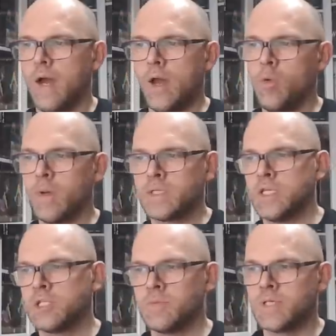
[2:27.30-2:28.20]
and all my
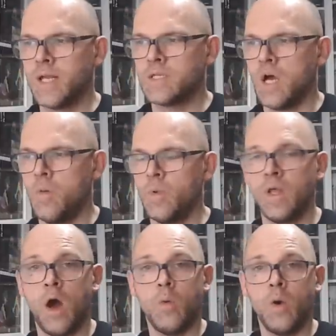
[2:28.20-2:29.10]
systems set up with
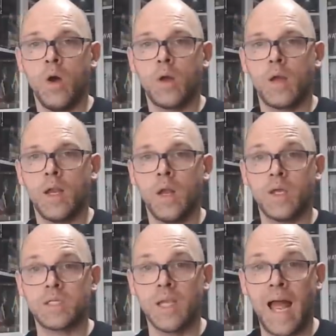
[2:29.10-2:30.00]
the artwork and a
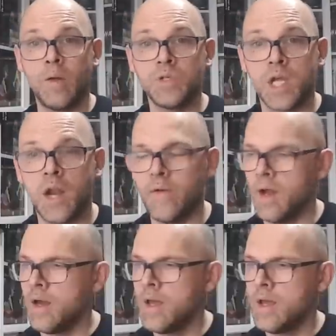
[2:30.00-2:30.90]
nice lounge
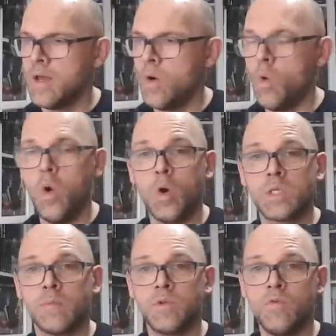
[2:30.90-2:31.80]
area, all
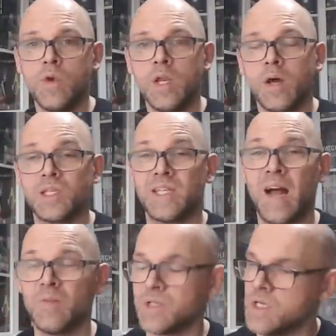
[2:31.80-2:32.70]
hooked up to a really nice
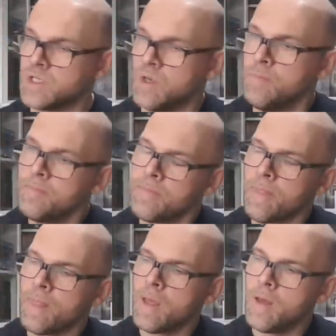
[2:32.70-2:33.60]
sound system,
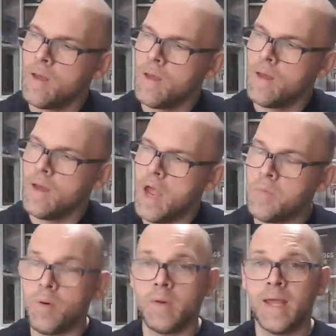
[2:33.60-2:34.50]
it
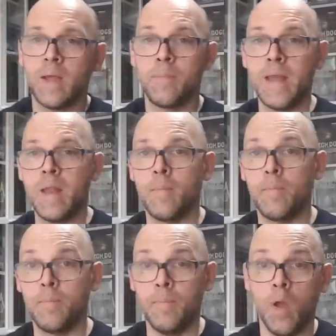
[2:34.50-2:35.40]
would probably end up being a
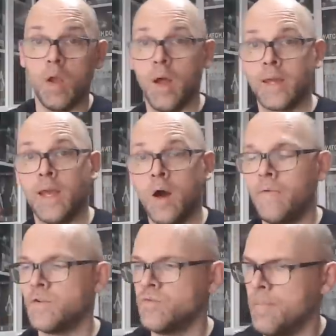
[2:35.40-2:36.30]
lot like King
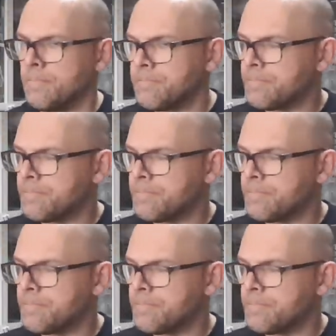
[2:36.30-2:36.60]
Arthur's room.